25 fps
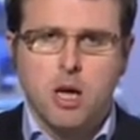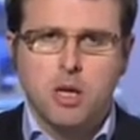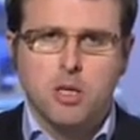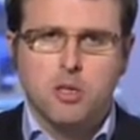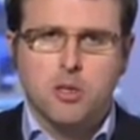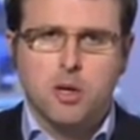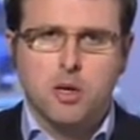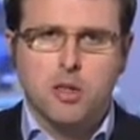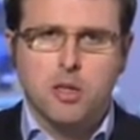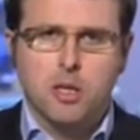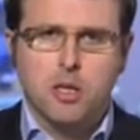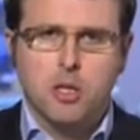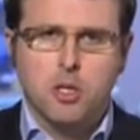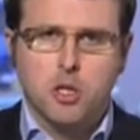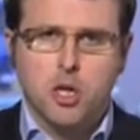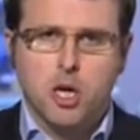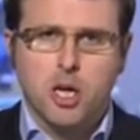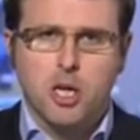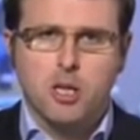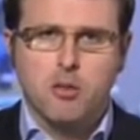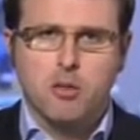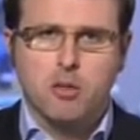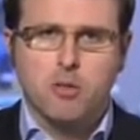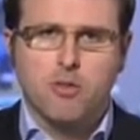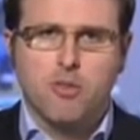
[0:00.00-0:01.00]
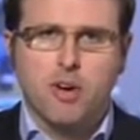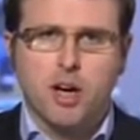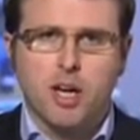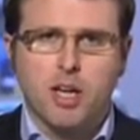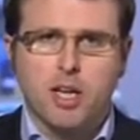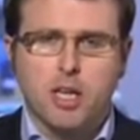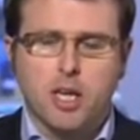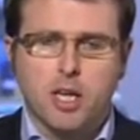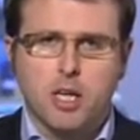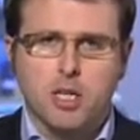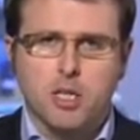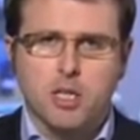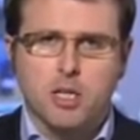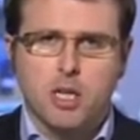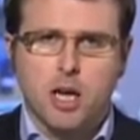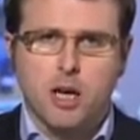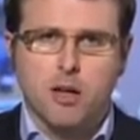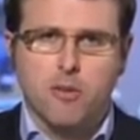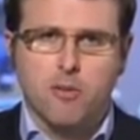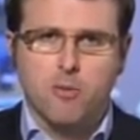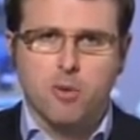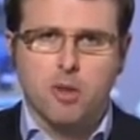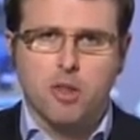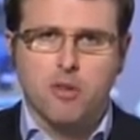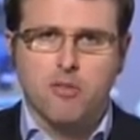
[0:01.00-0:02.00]
So I think China is finding
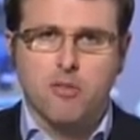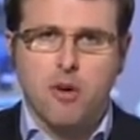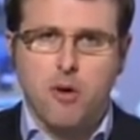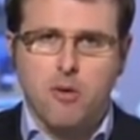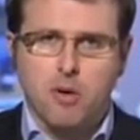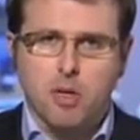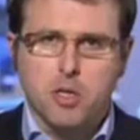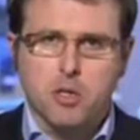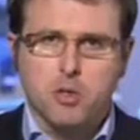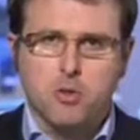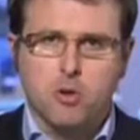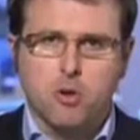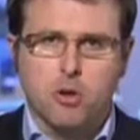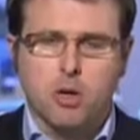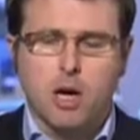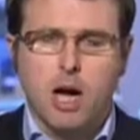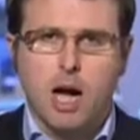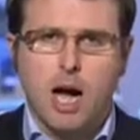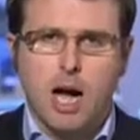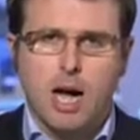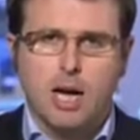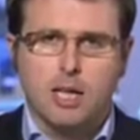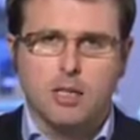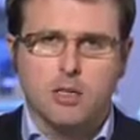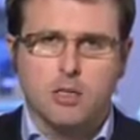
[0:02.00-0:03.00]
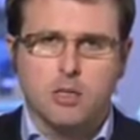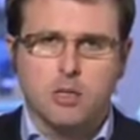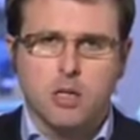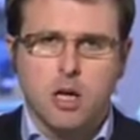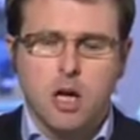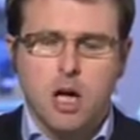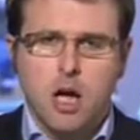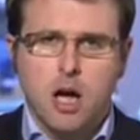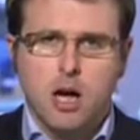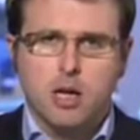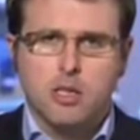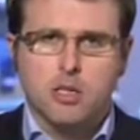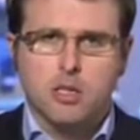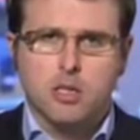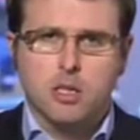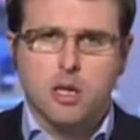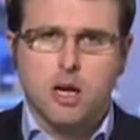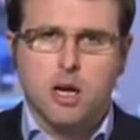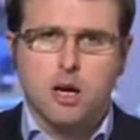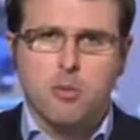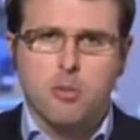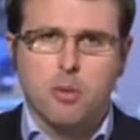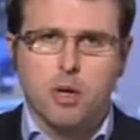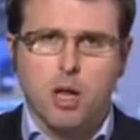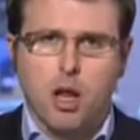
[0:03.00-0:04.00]
itself with a very strong hand at a
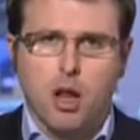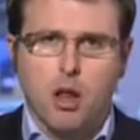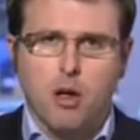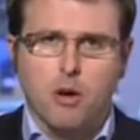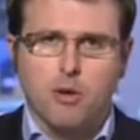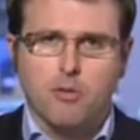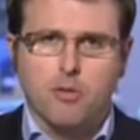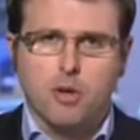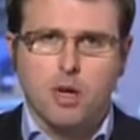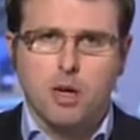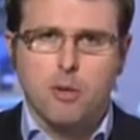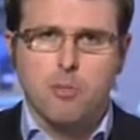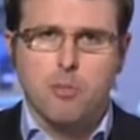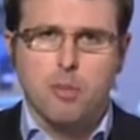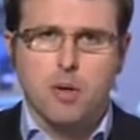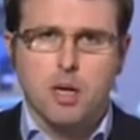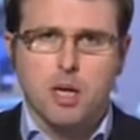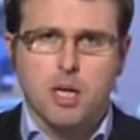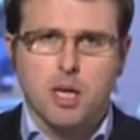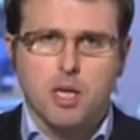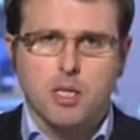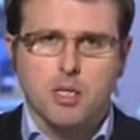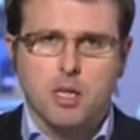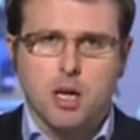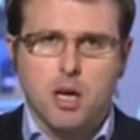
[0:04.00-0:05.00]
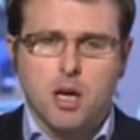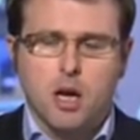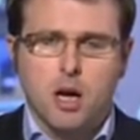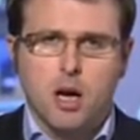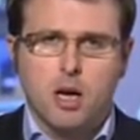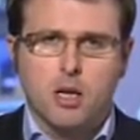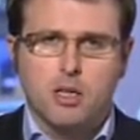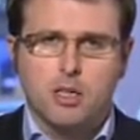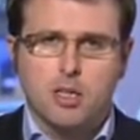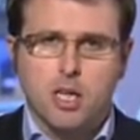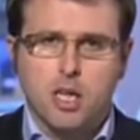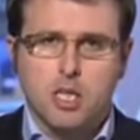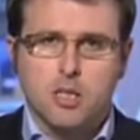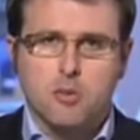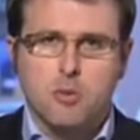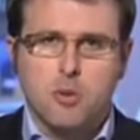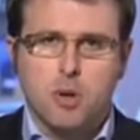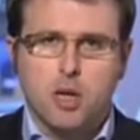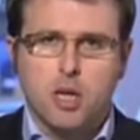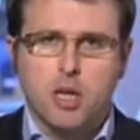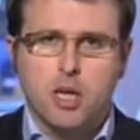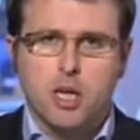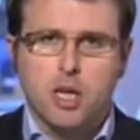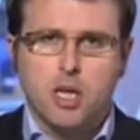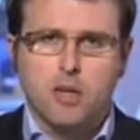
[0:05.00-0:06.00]
time when a lot of companies are
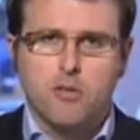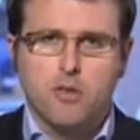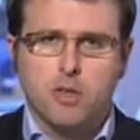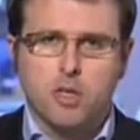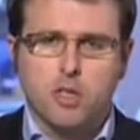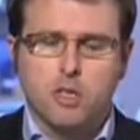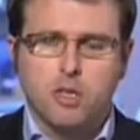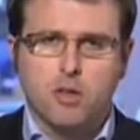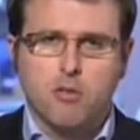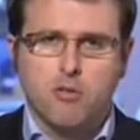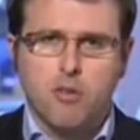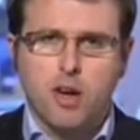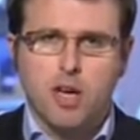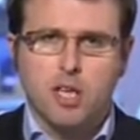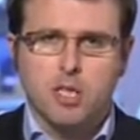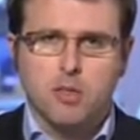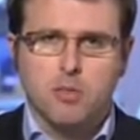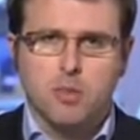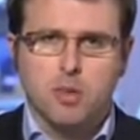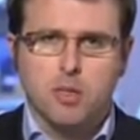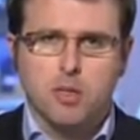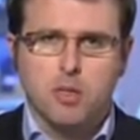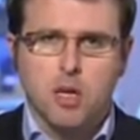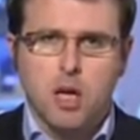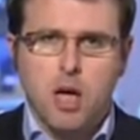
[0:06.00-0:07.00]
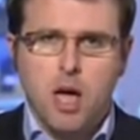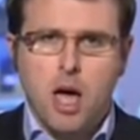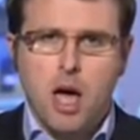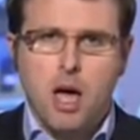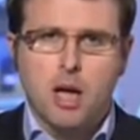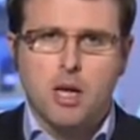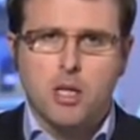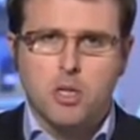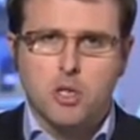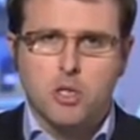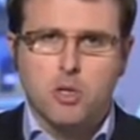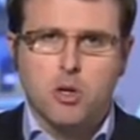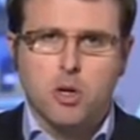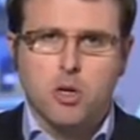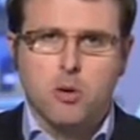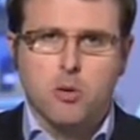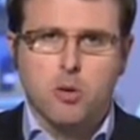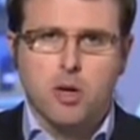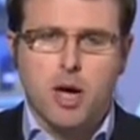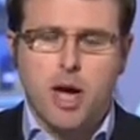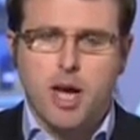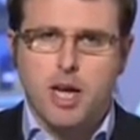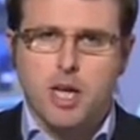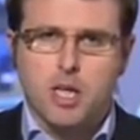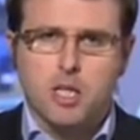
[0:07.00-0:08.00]
desperately in need of its investment, and it's doing
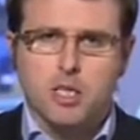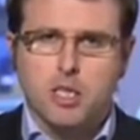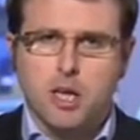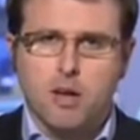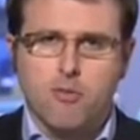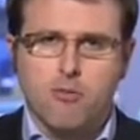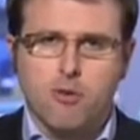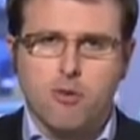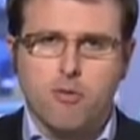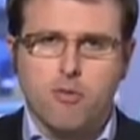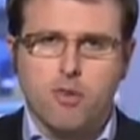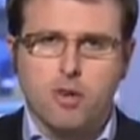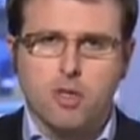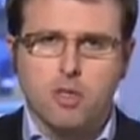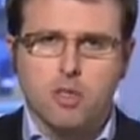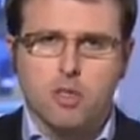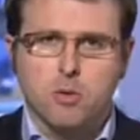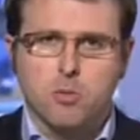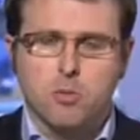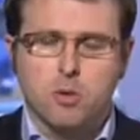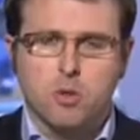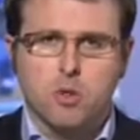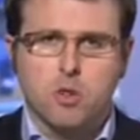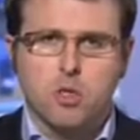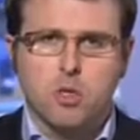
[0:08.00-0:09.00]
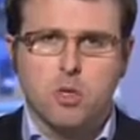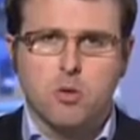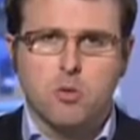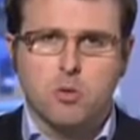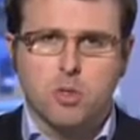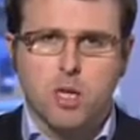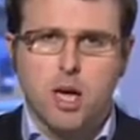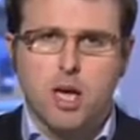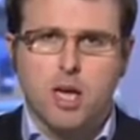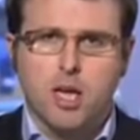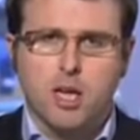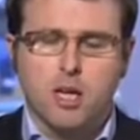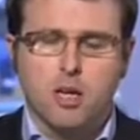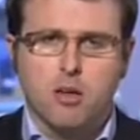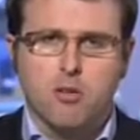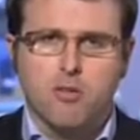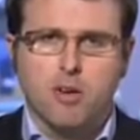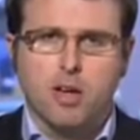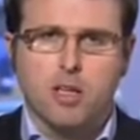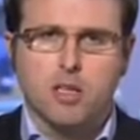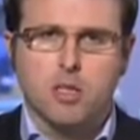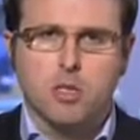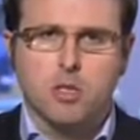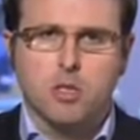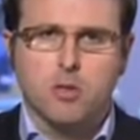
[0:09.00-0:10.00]
what any savvy investor would do, taking
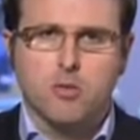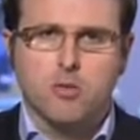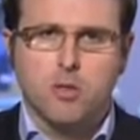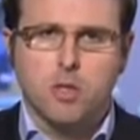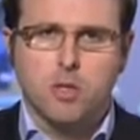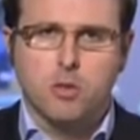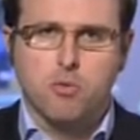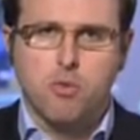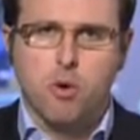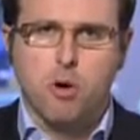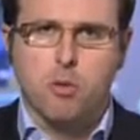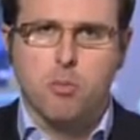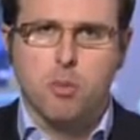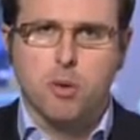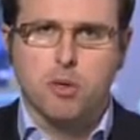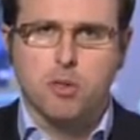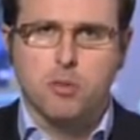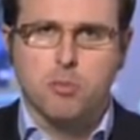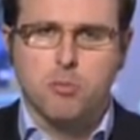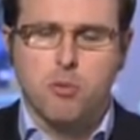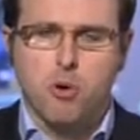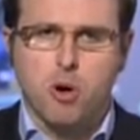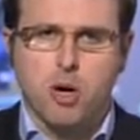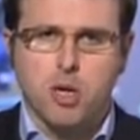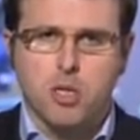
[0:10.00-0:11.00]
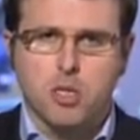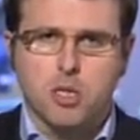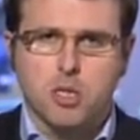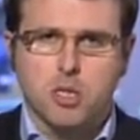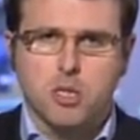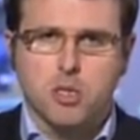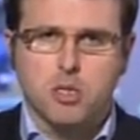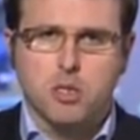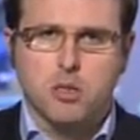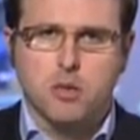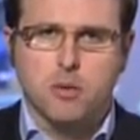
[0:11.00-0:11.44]
advantage of these rock-bottom prices.